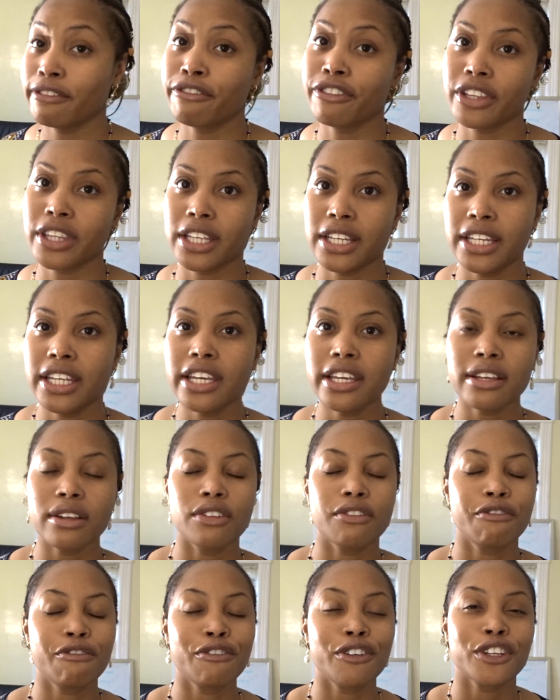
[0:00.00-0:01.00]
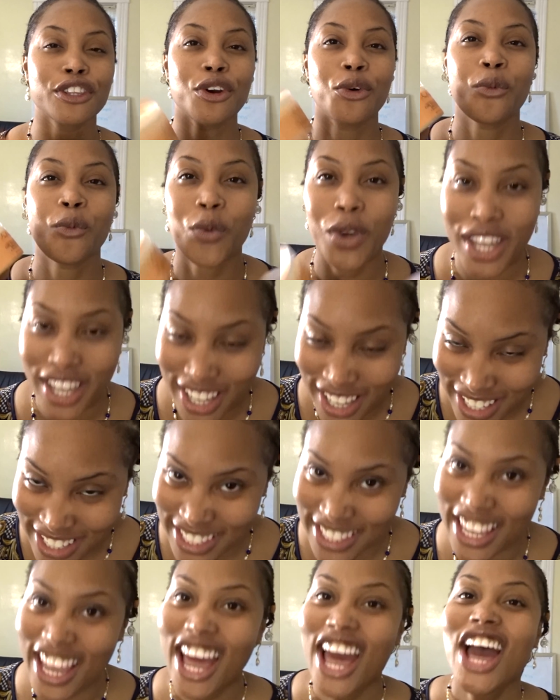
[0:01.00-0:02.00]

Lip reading: For the wigs,